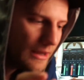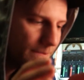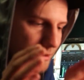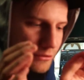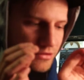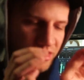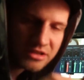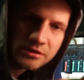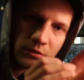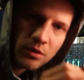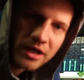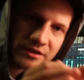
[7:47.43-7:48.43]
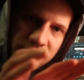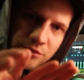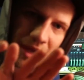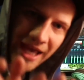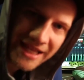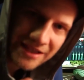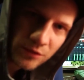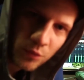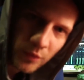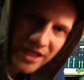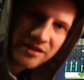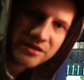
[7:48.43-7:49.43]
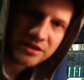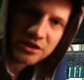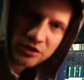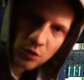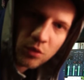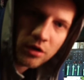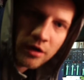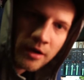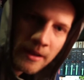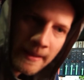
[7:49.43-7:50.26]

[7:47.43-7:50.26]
but you still want to edit with your